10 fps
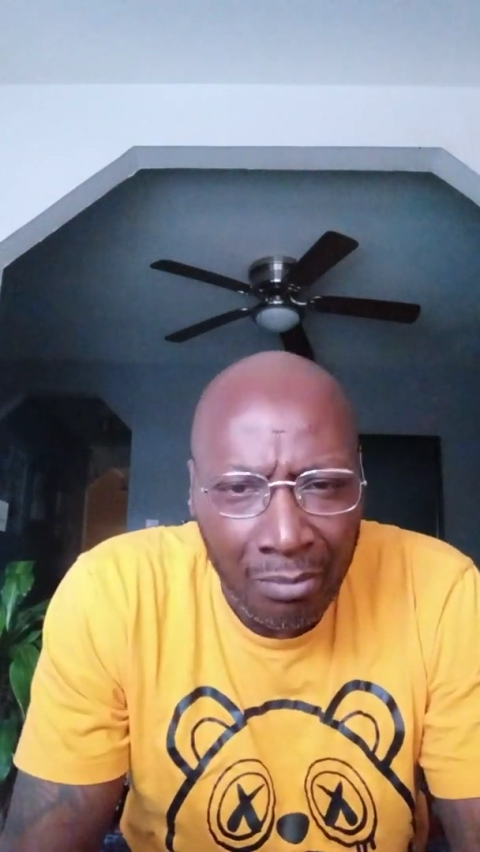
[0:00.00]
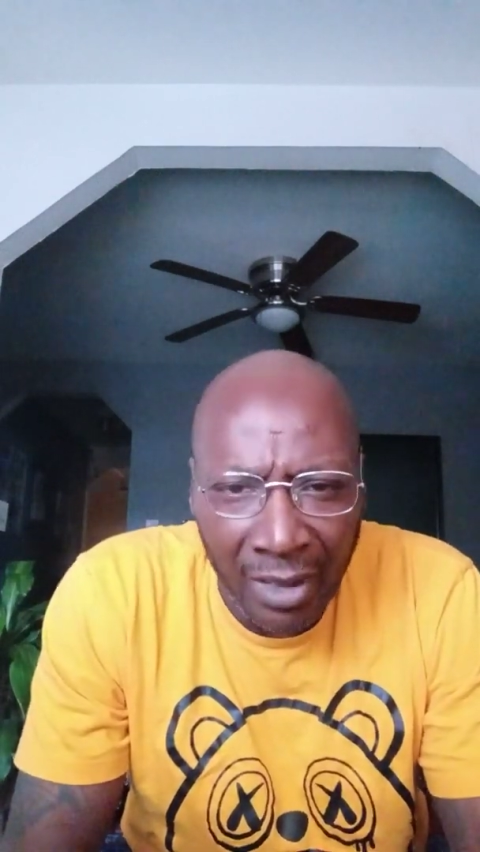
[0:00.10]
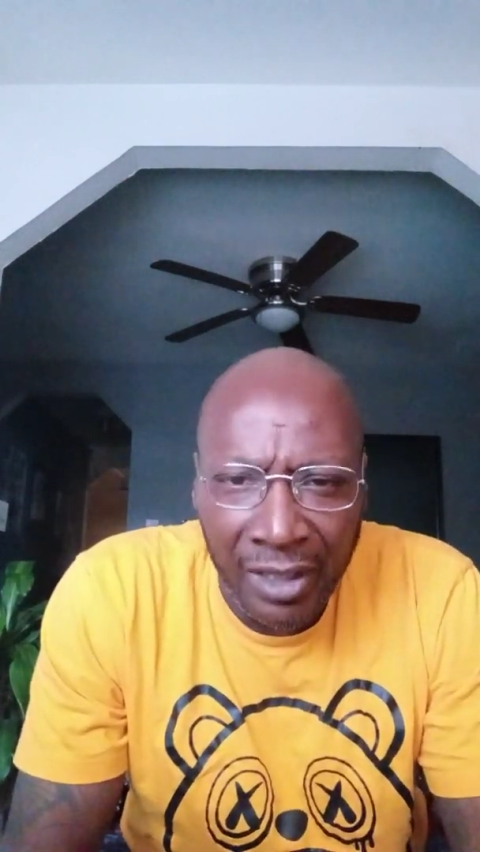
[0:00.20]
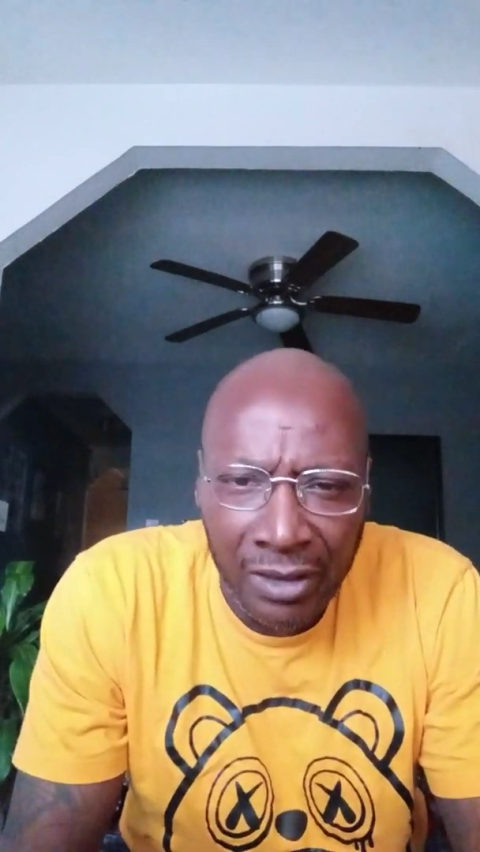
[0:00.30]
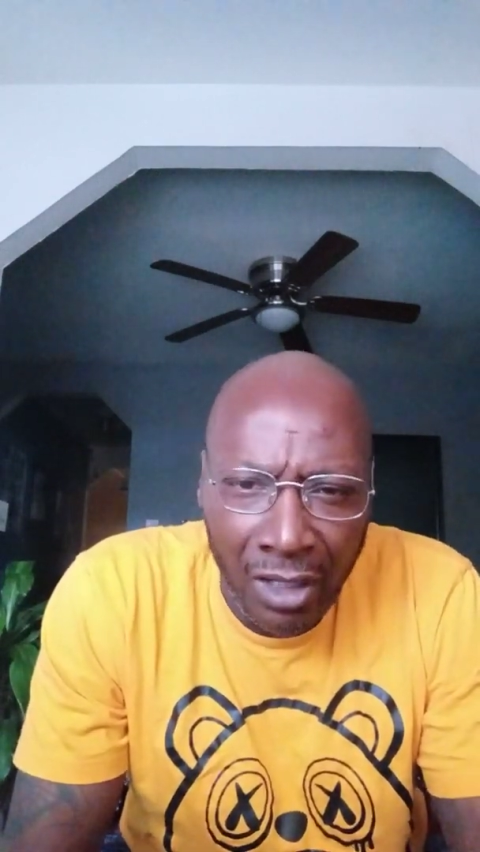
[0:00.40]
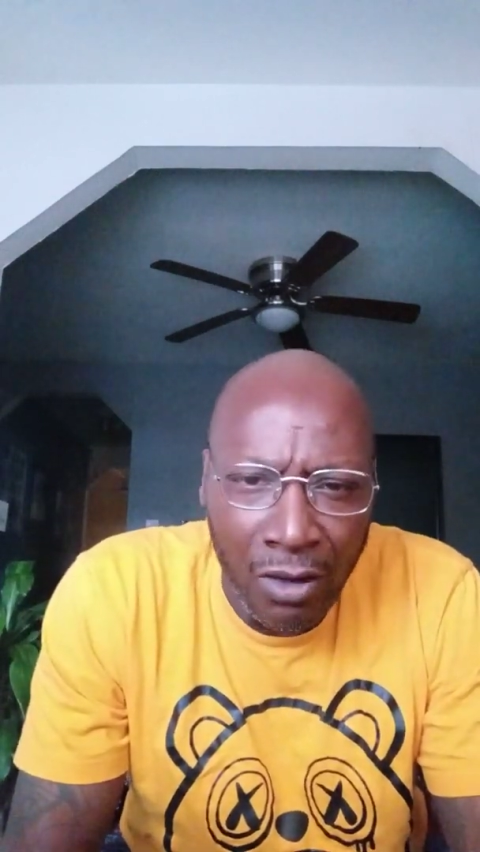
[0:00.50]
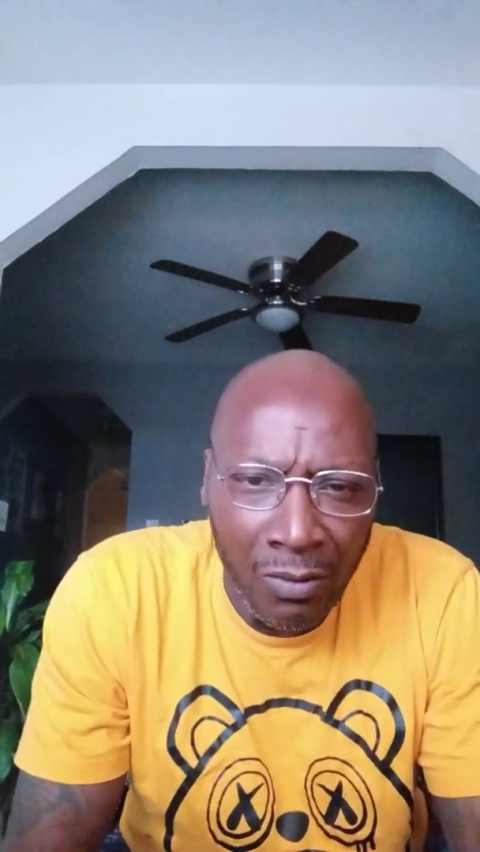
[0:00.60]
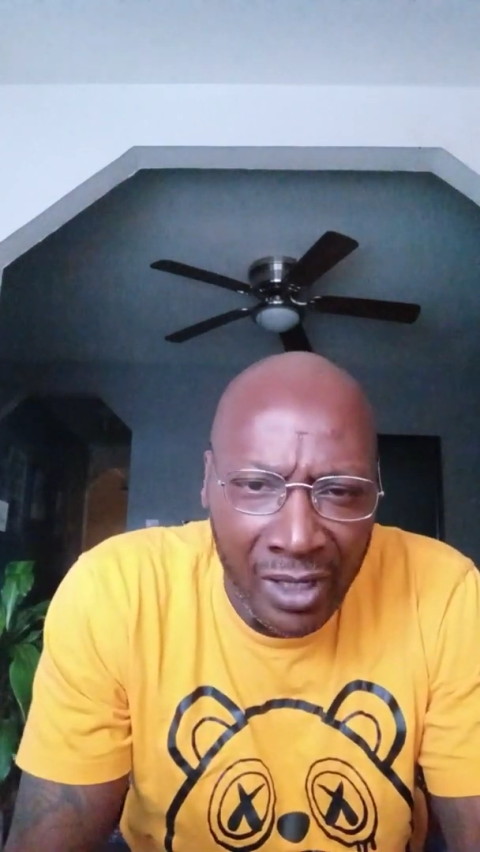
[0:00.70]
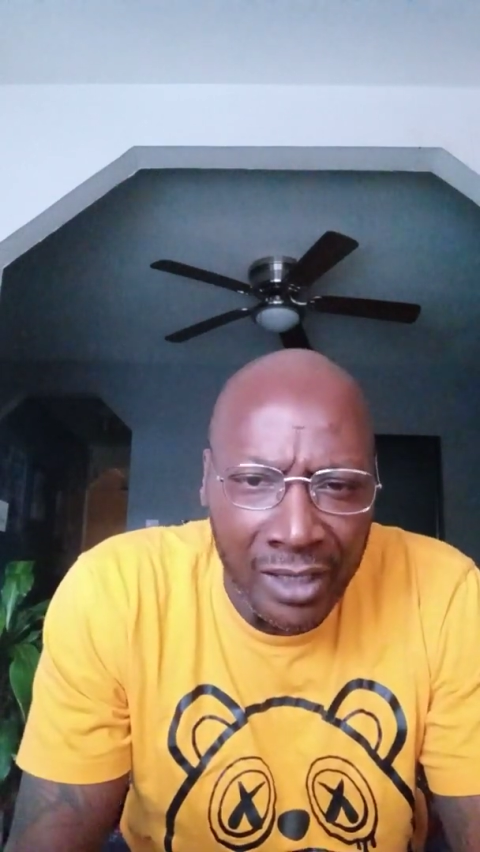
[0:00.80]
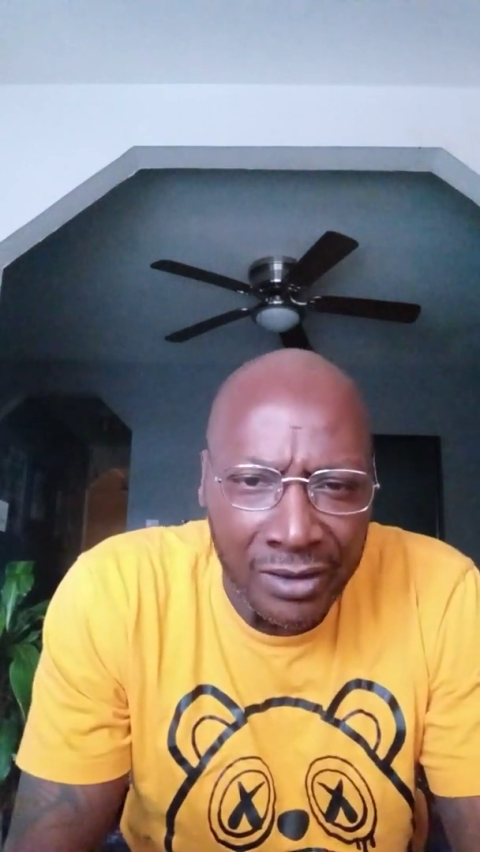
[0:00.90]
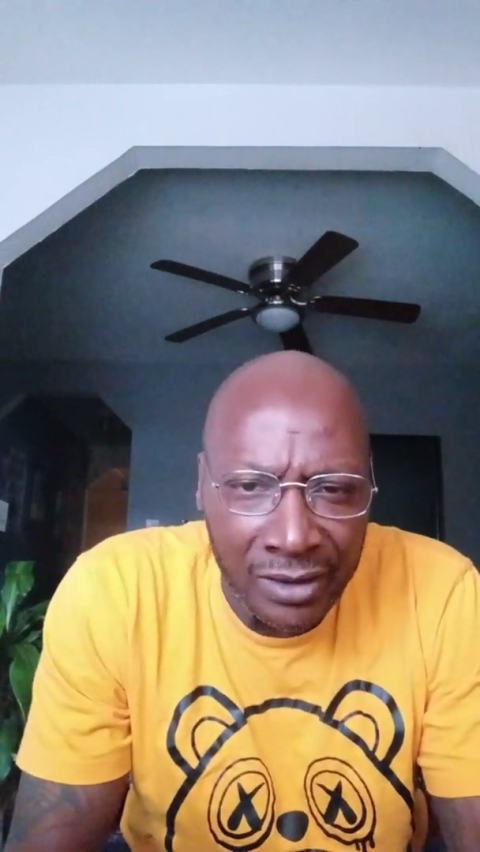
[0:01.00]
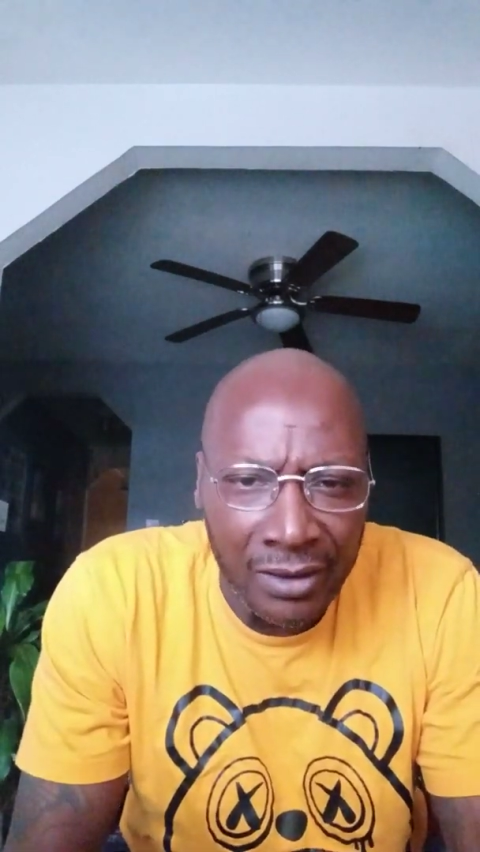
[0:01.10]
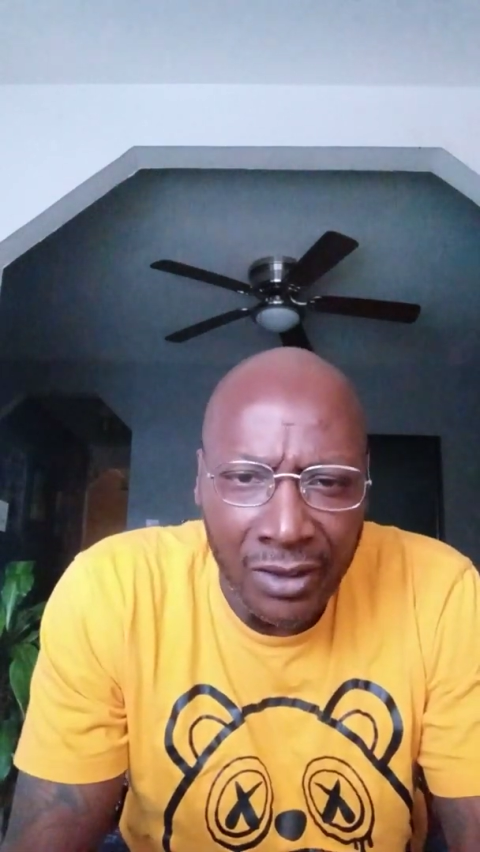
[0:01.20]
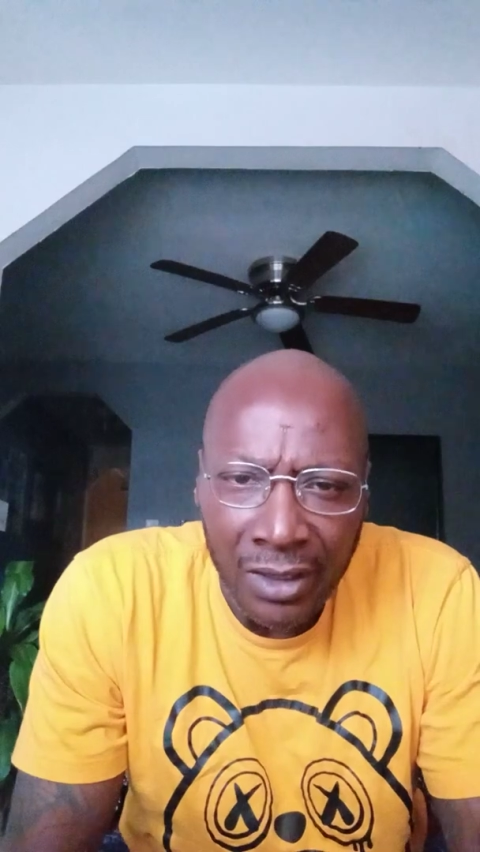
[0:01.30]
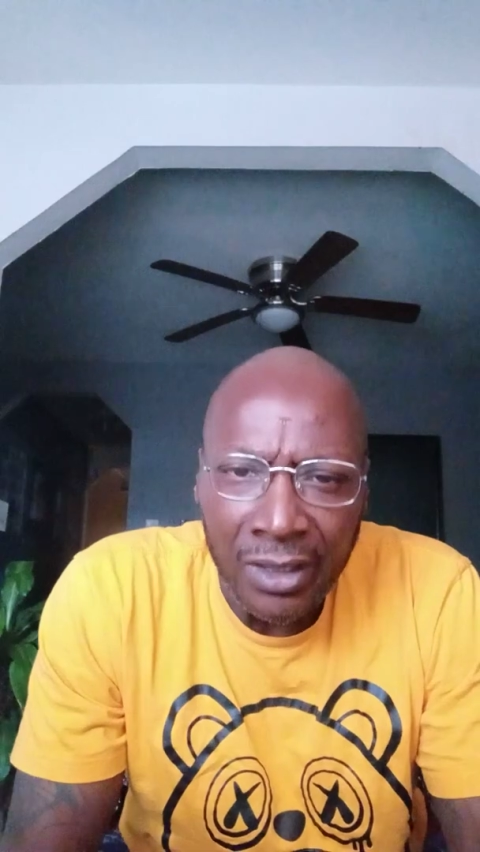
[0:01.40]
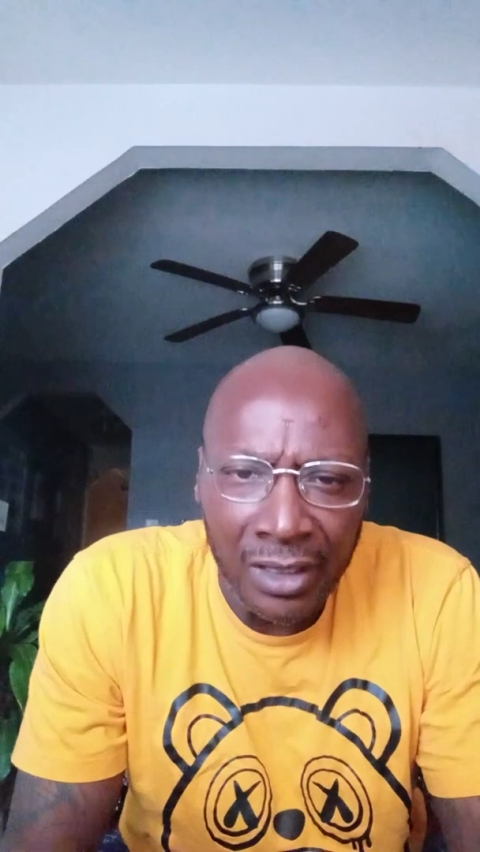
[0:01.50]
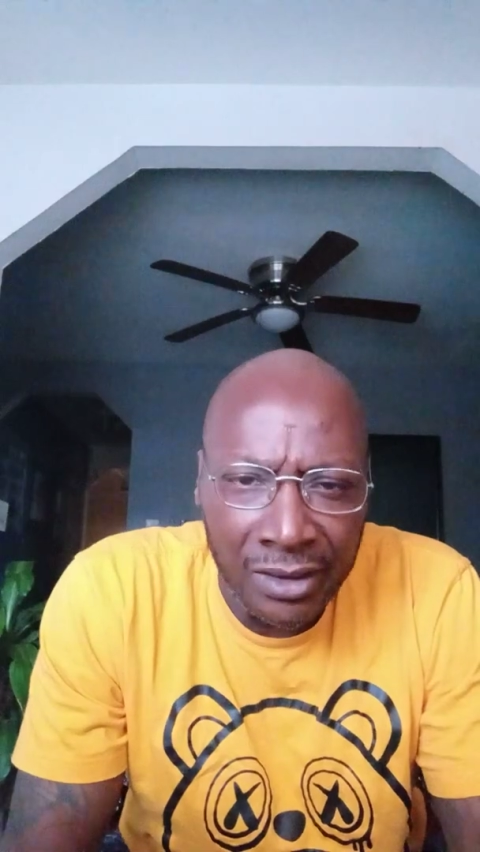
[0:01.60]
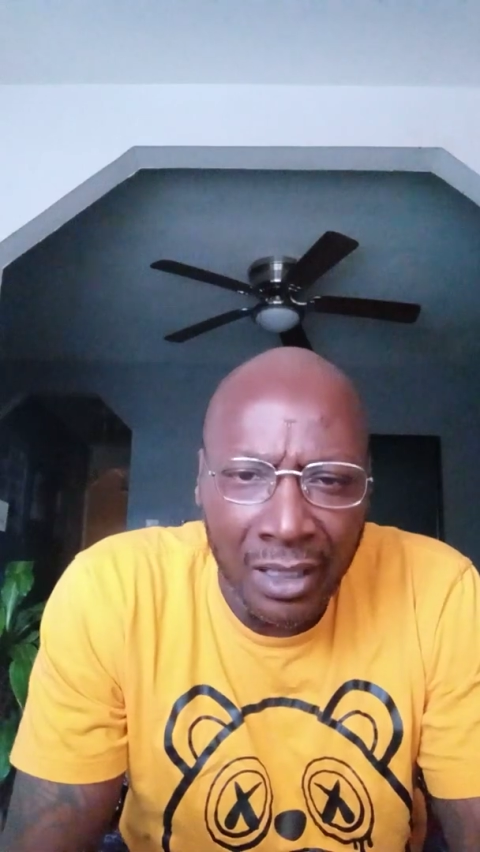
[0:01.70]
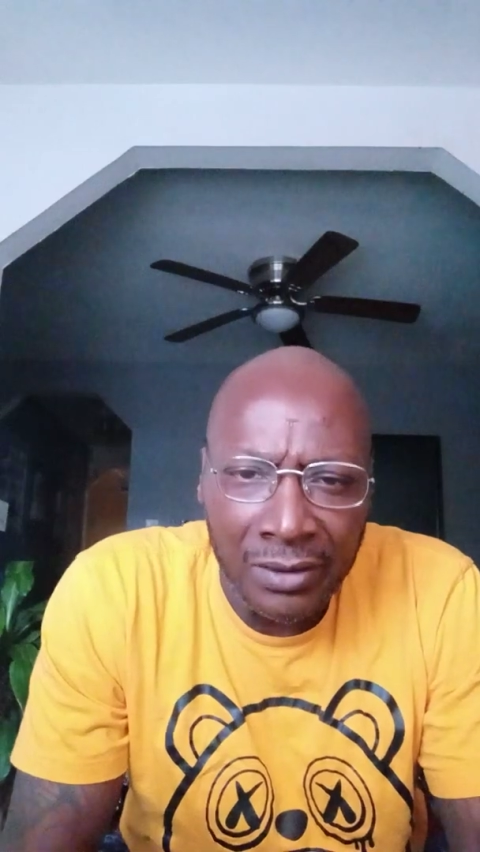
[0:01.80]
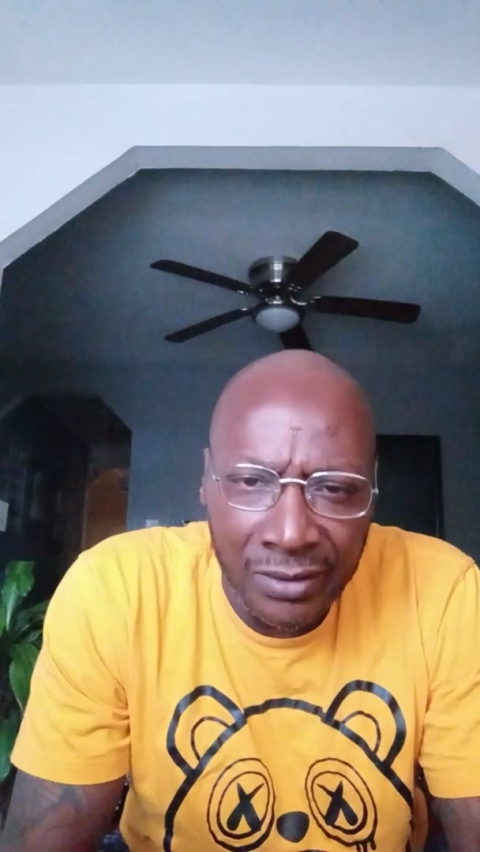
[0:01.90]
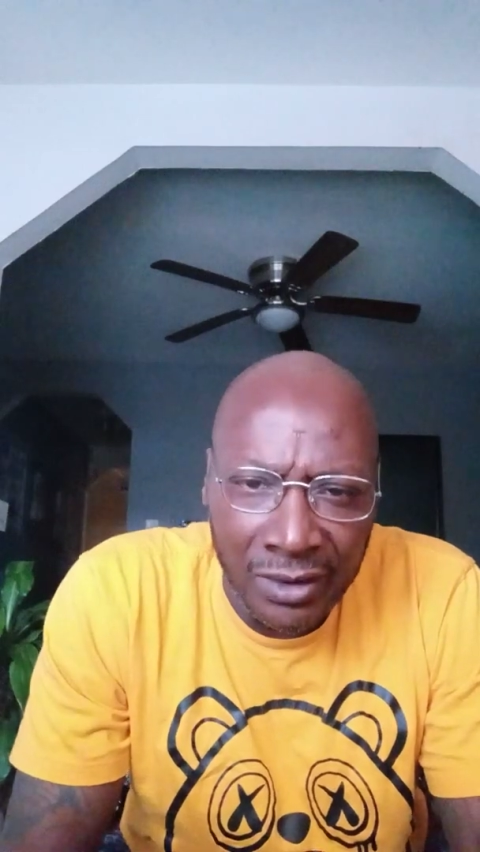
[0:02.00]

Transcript: But it's other